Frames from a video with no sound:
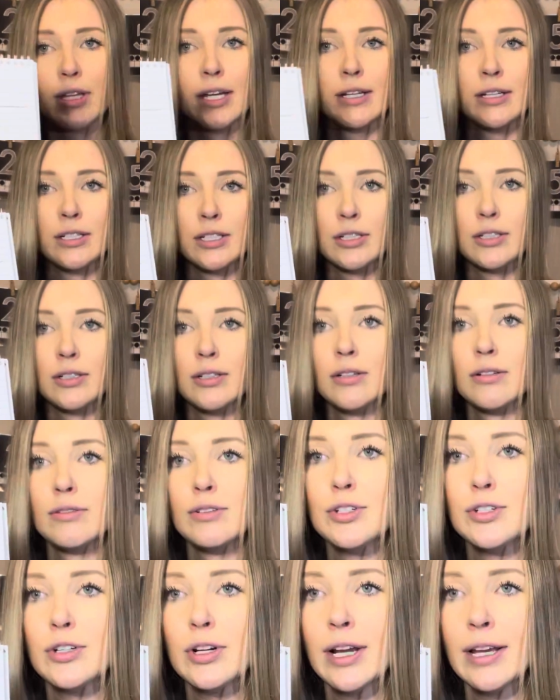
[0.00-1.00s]
you
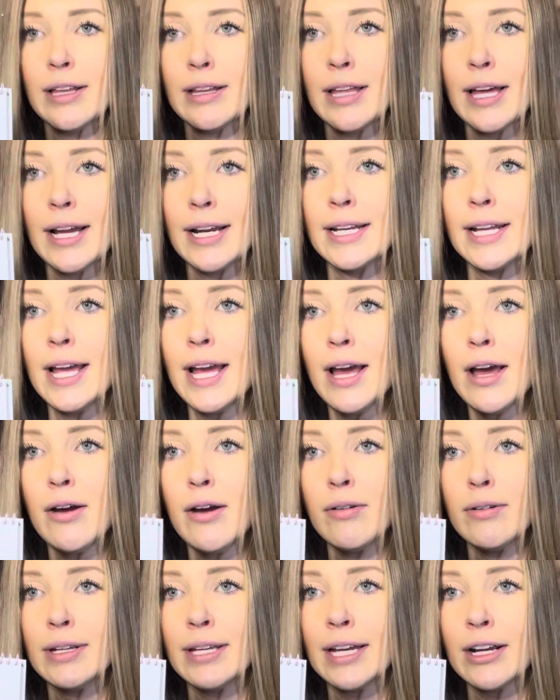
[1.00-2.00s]
straight line
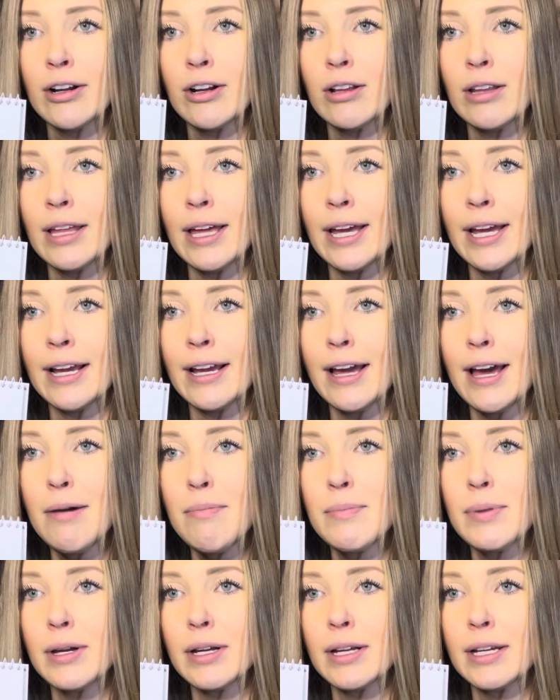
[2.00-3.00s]
down, kick her leg
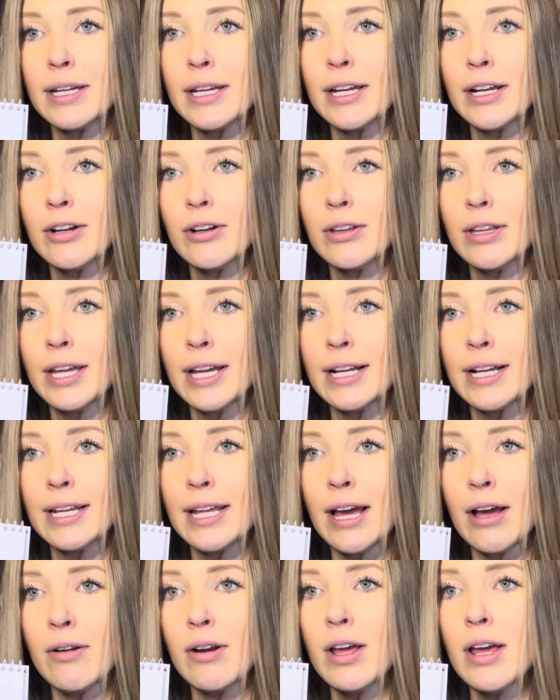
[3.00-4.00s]
up, kick her leg
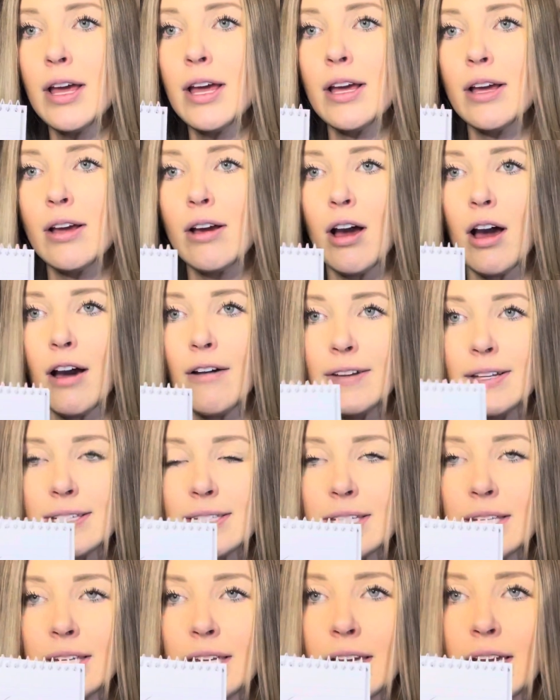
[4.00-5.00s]
down.
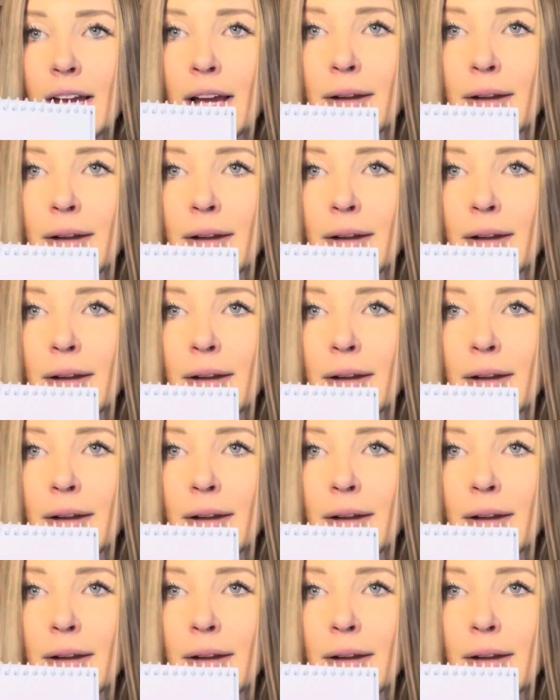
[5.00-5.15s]
Obviously, I'm